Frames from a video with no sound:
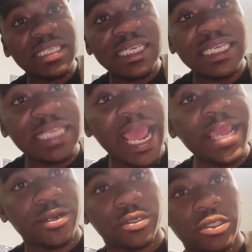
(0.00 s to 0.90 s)
to these
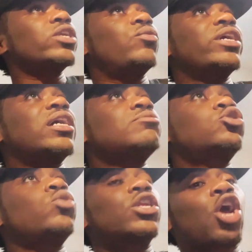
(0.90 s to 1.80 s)
haters, when it, when it comes
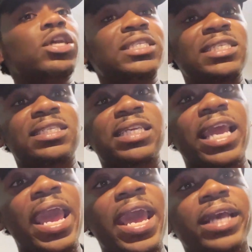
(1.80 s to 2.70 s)
to a narcissistic
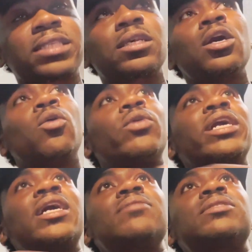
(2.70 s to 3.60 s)
ex, when it
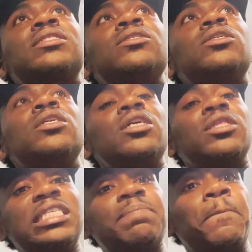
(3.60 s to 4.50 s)
comes to
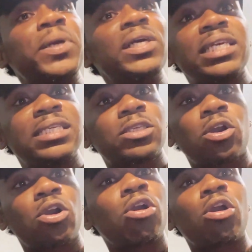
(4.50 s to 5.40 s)
these bullies
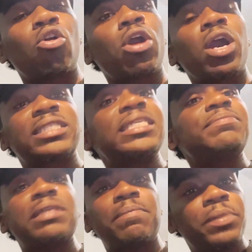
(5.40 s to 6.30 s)
or, or, or
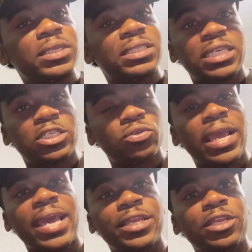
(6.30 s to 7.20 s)
attempted bullies that you
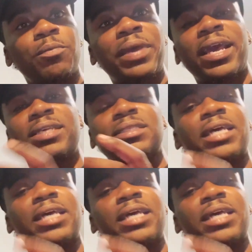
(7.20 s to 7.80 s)
had in your past,